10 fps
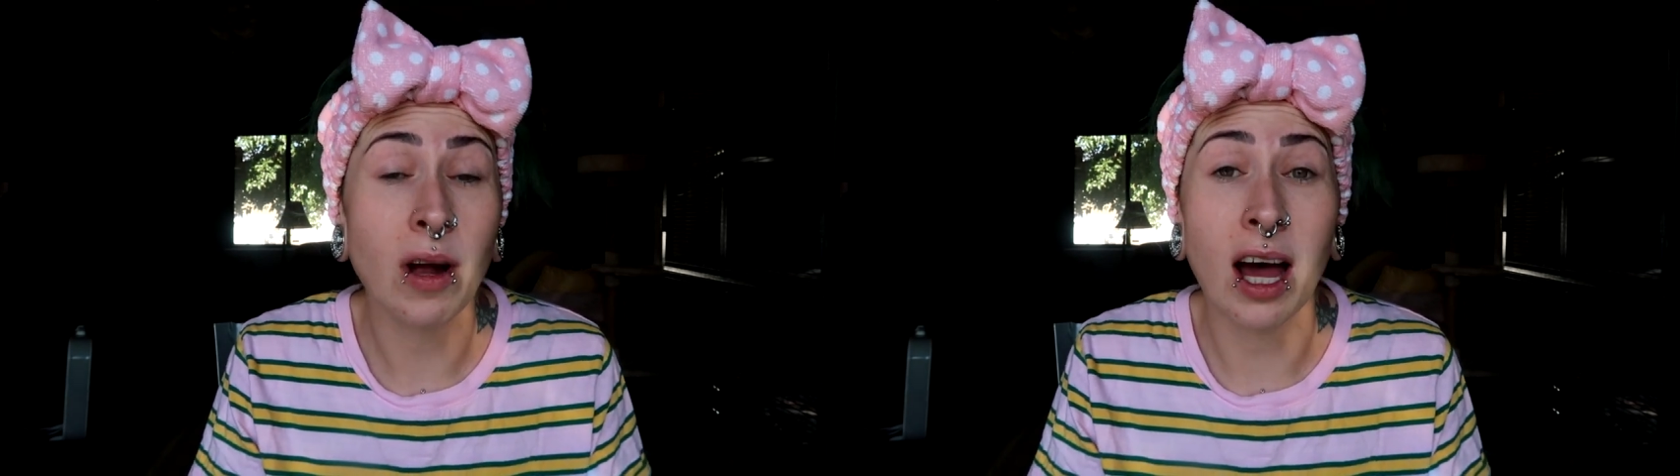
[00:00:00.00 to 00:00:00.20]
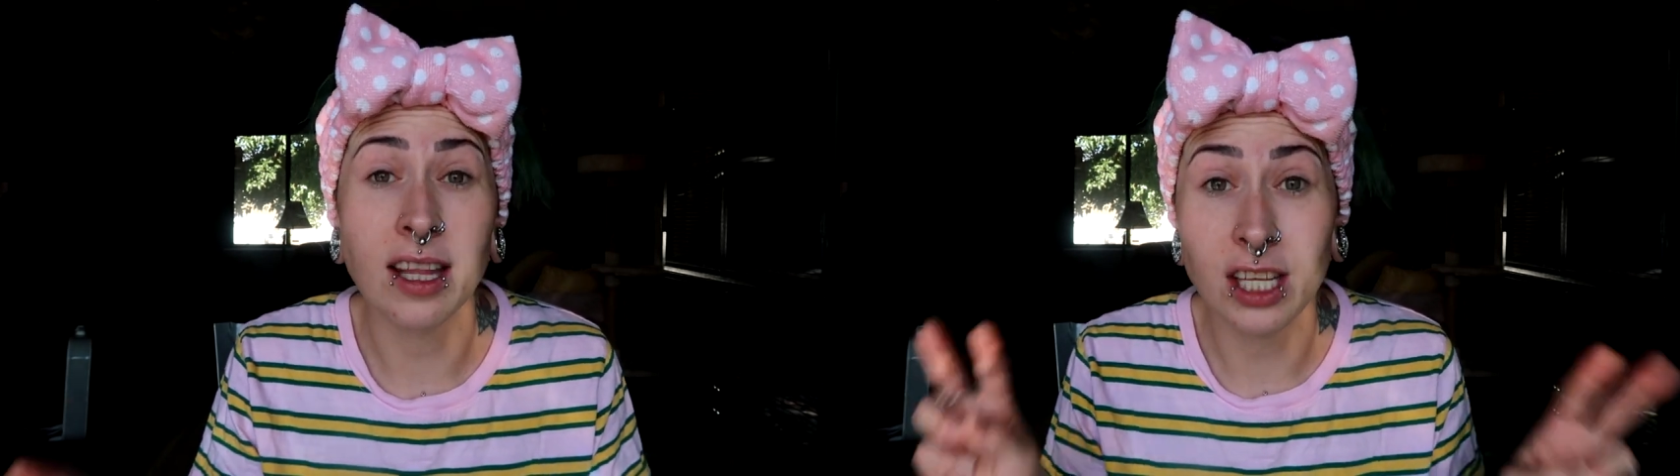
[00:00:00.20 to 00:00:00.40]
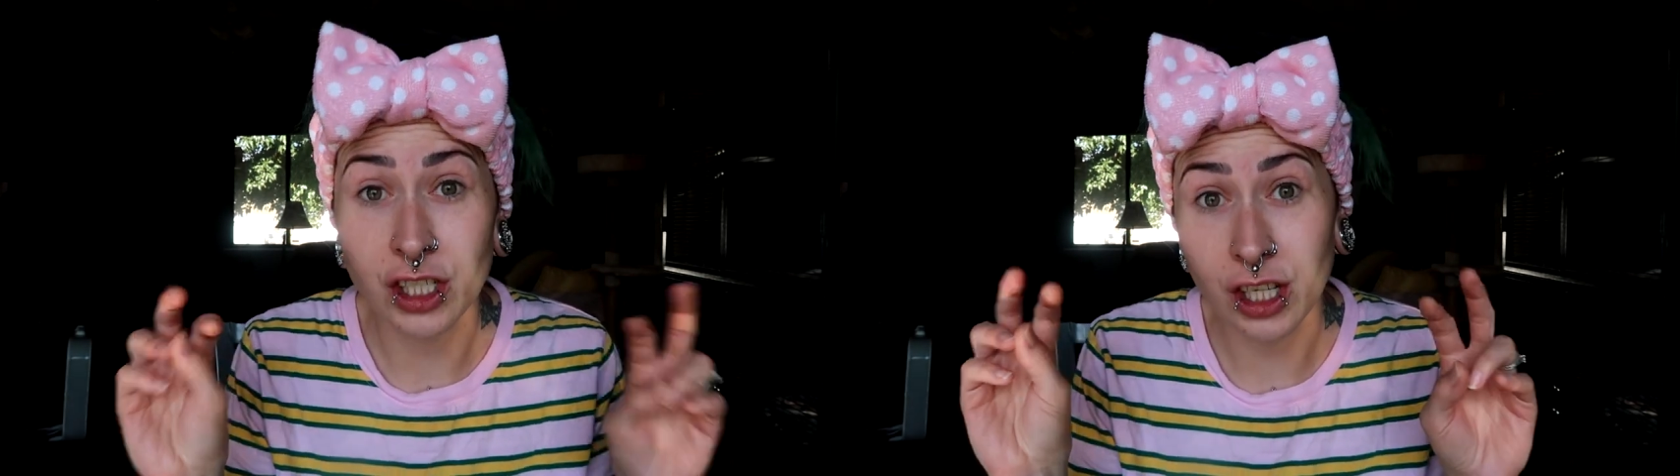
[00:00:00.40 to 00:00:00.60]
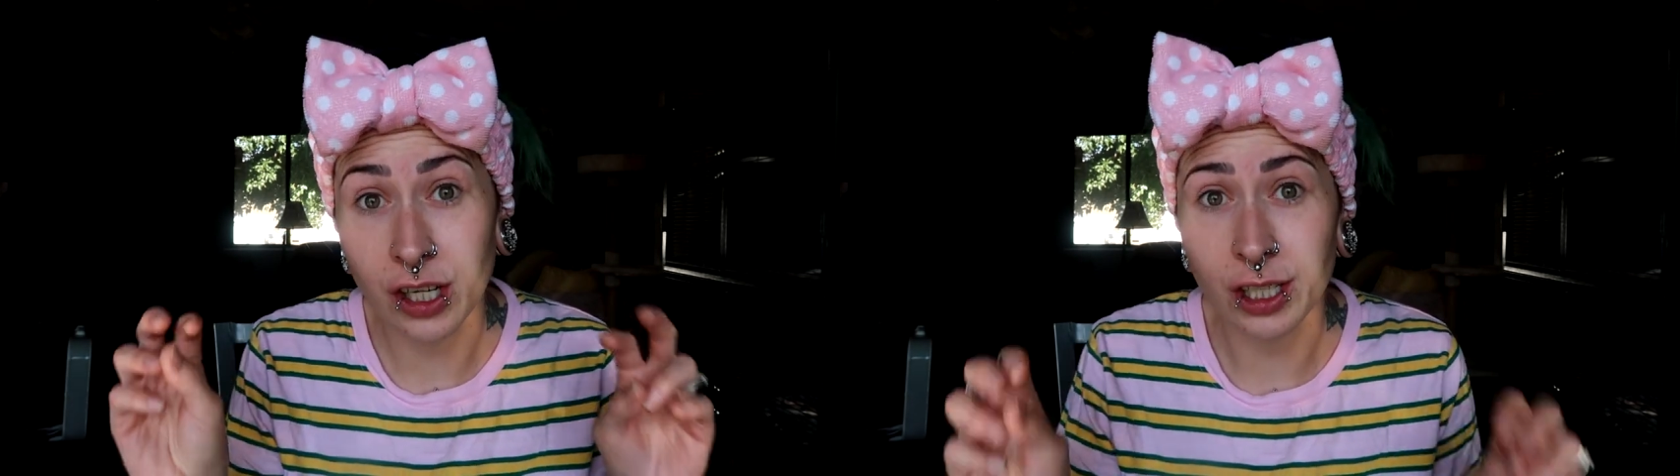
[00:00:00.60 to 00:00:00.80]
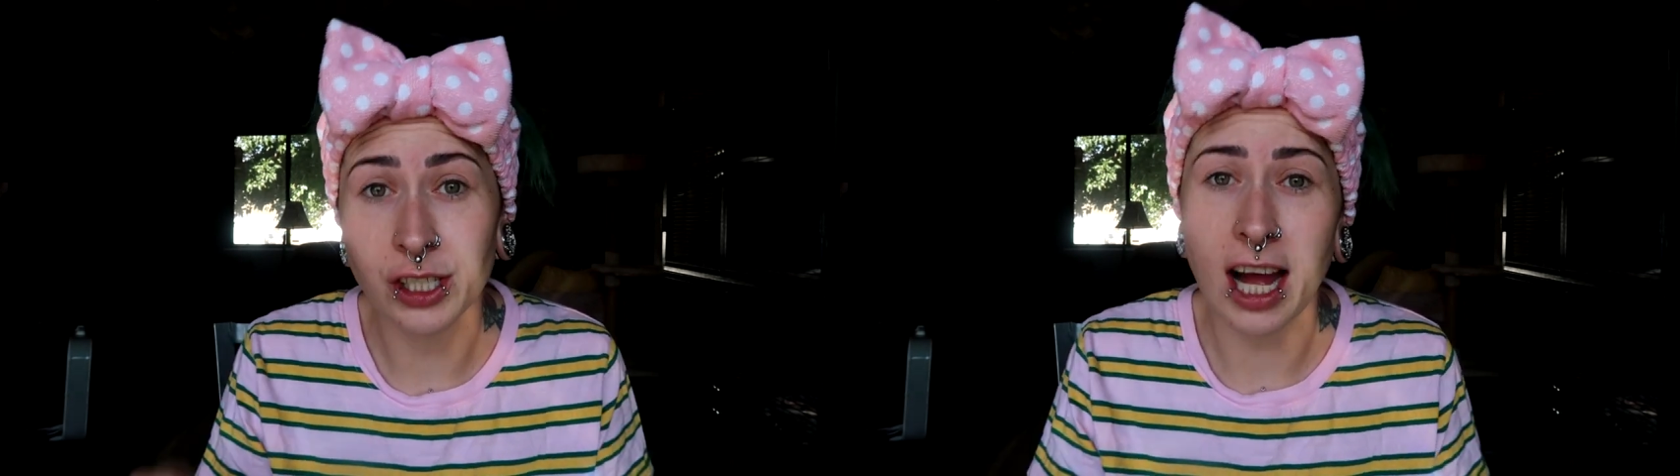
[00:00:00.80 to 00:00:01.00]
uh, the
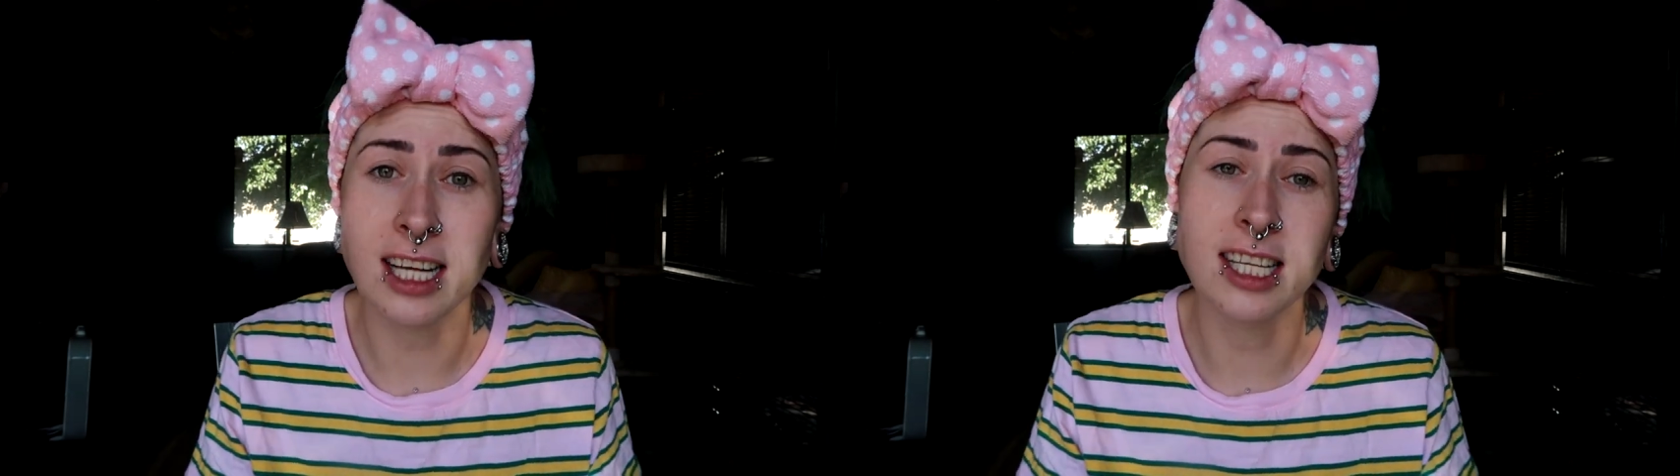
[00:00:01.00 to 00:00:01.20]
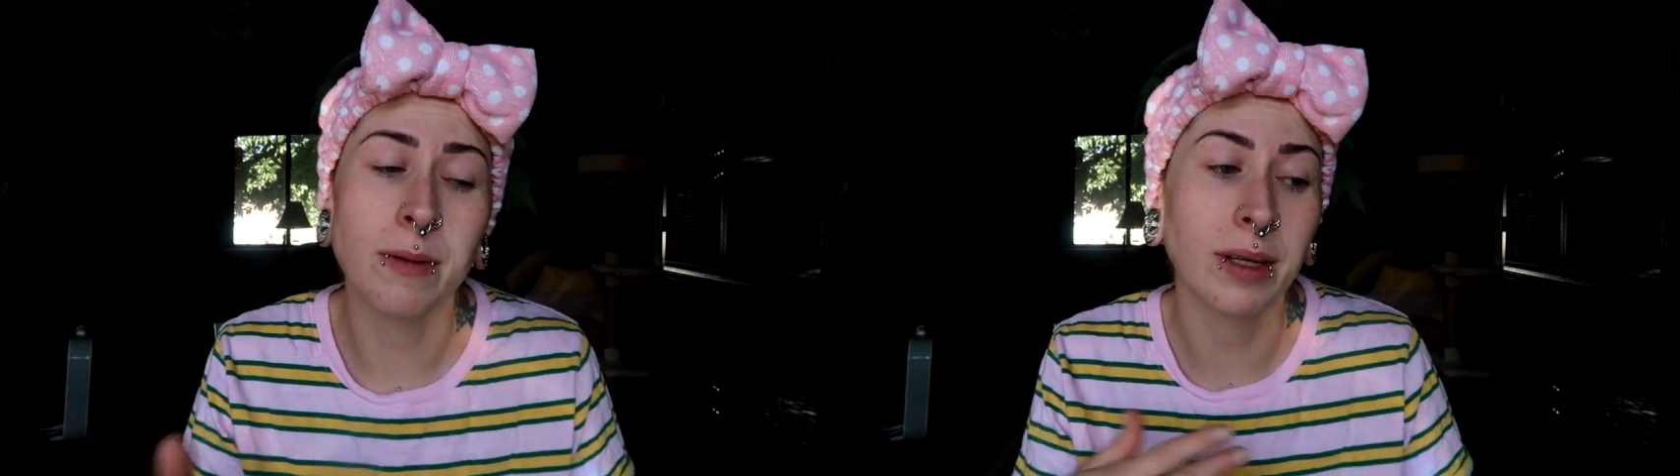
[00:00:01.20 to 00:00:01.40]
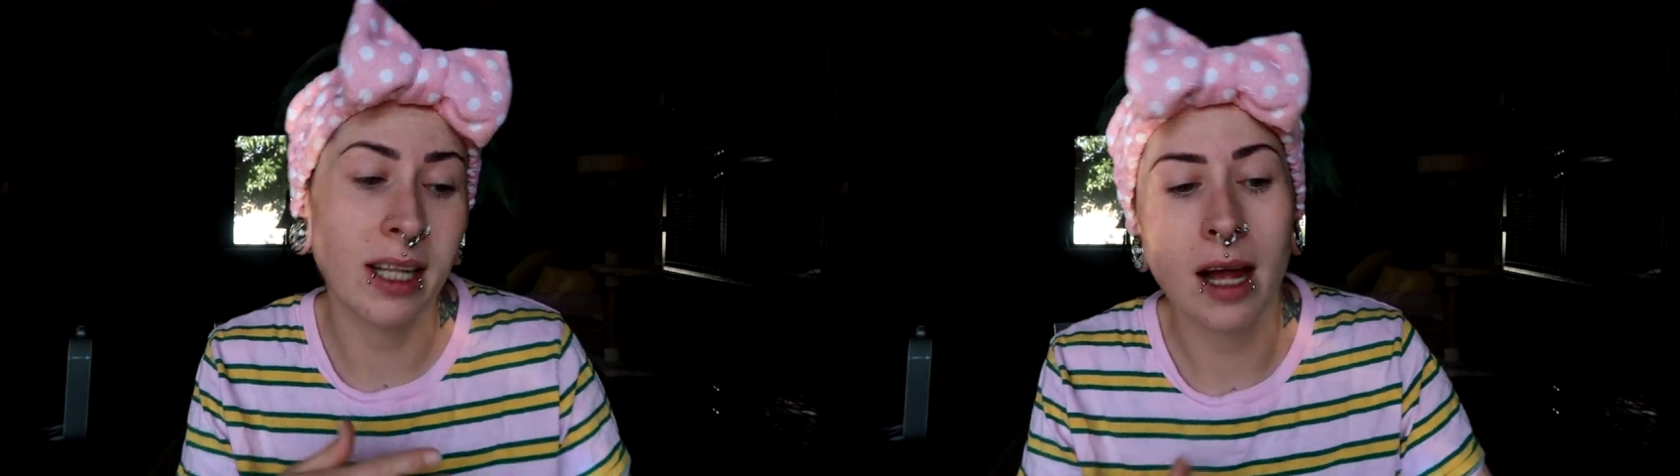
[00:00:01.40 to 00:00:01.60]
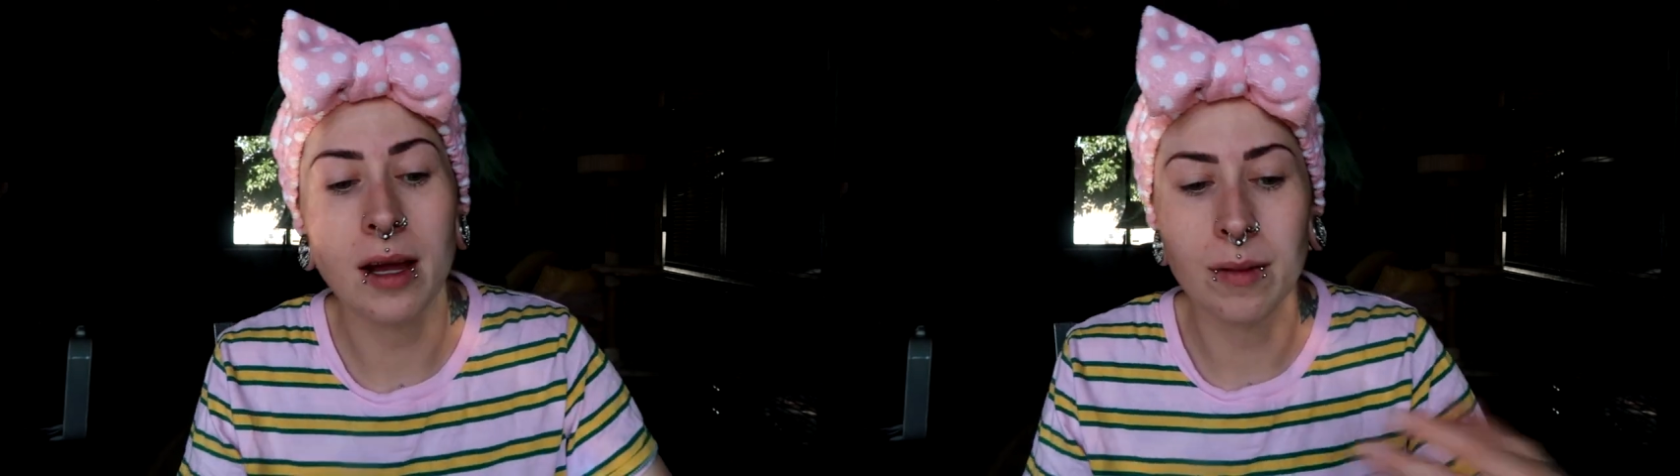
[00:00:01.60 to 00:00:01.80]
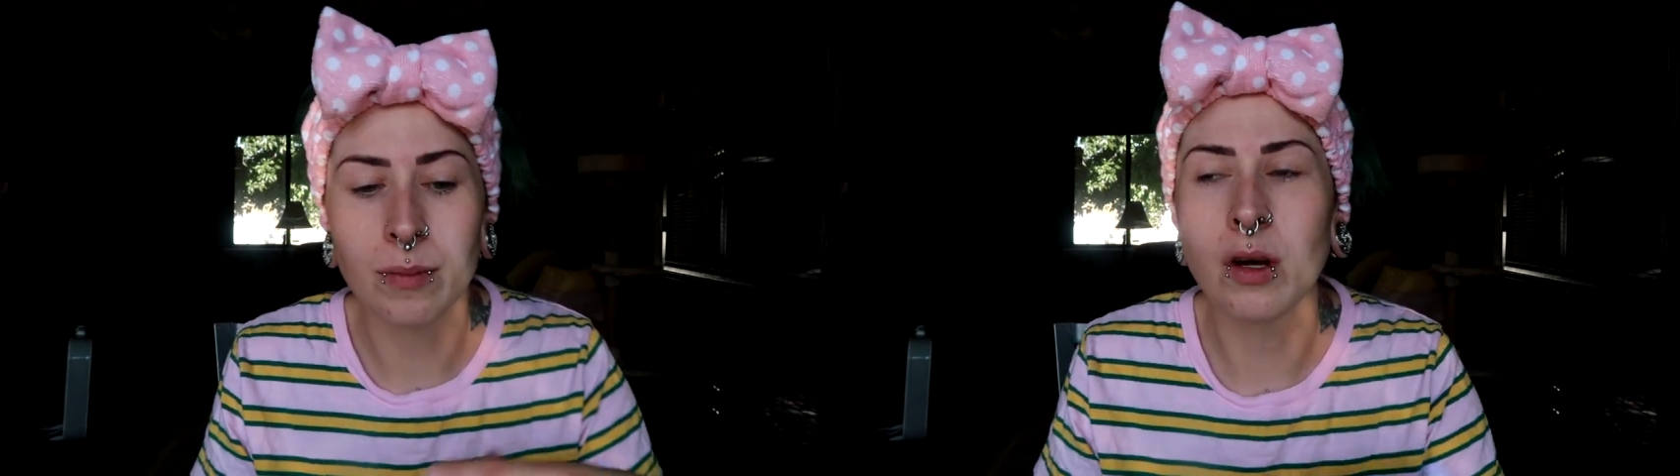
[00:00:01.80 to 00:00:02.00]
sugar attracts them and
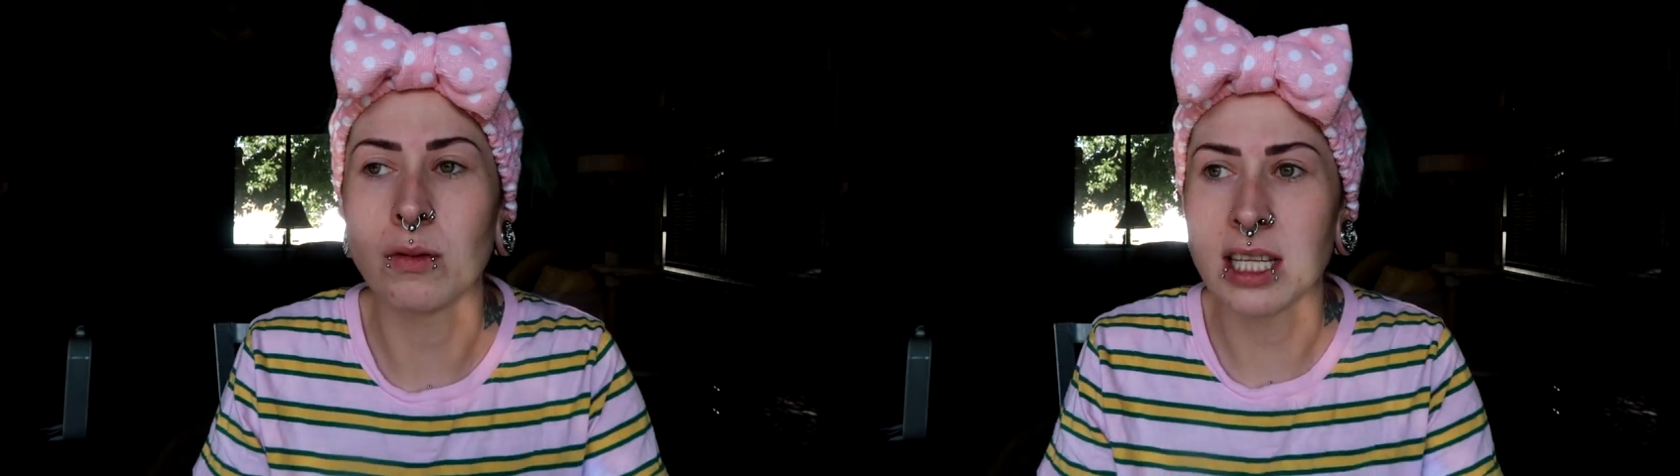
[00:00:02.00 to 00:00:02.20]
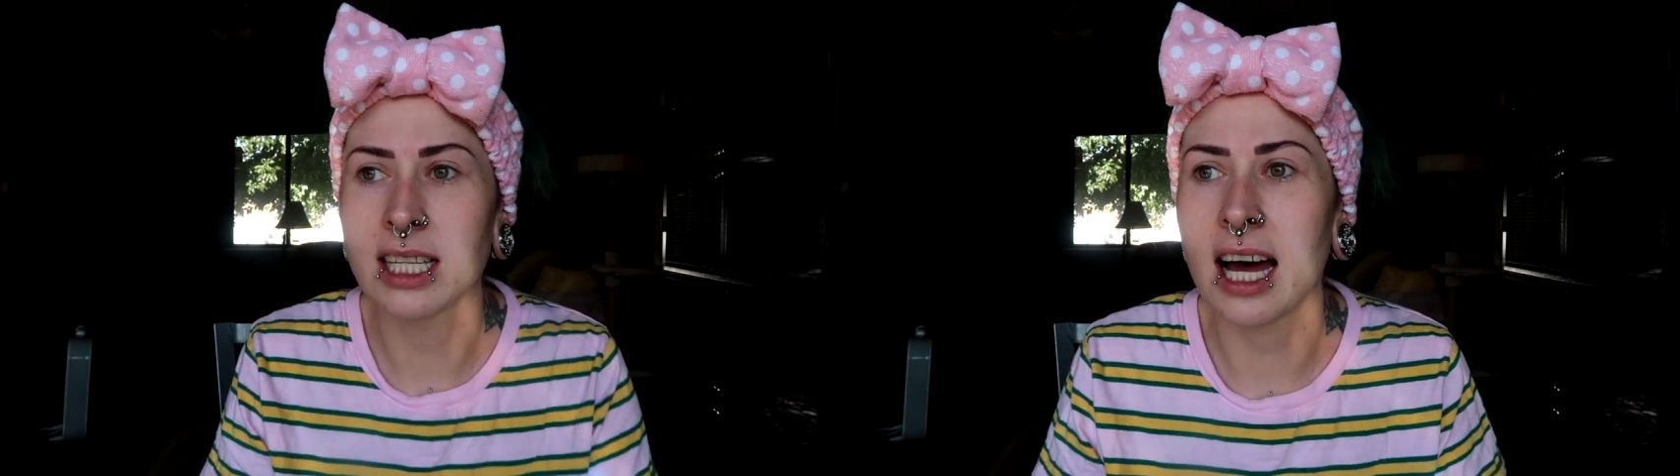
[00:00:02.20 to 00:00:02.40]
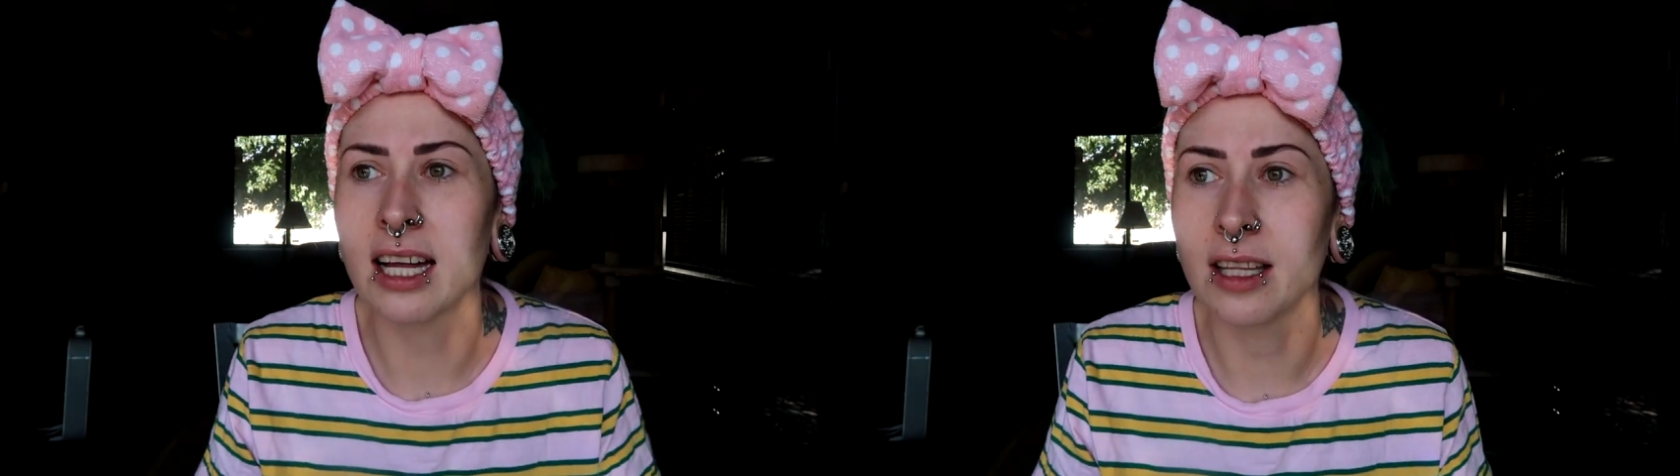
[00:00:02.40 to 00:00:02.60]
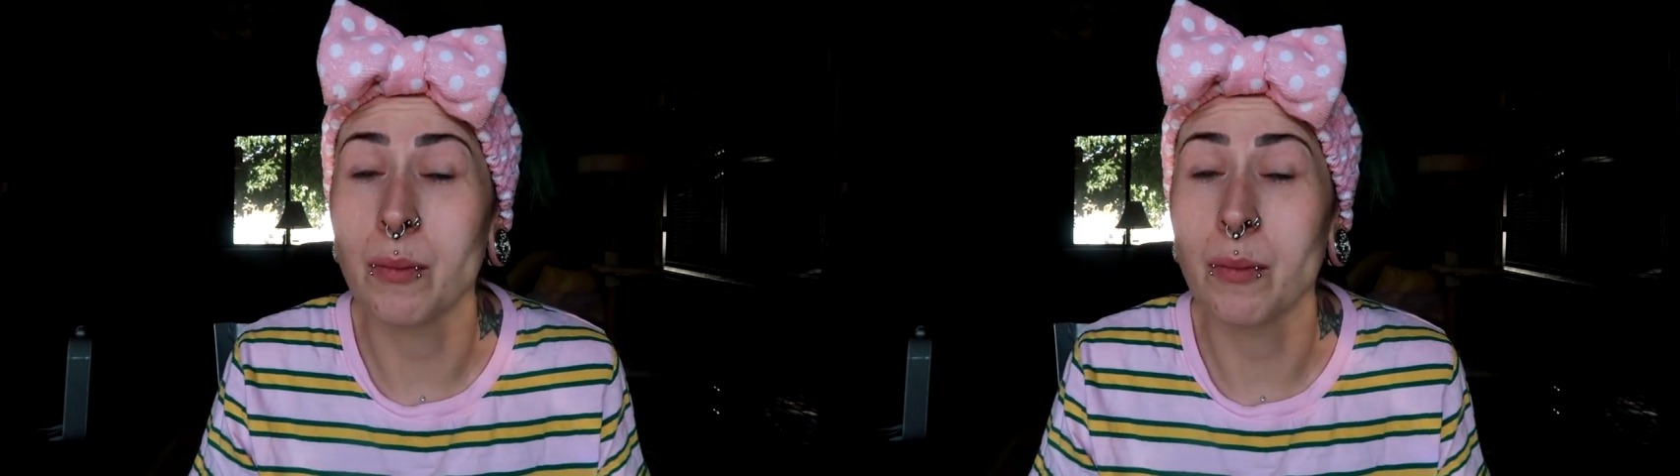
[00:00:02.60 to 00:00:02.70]
they go take that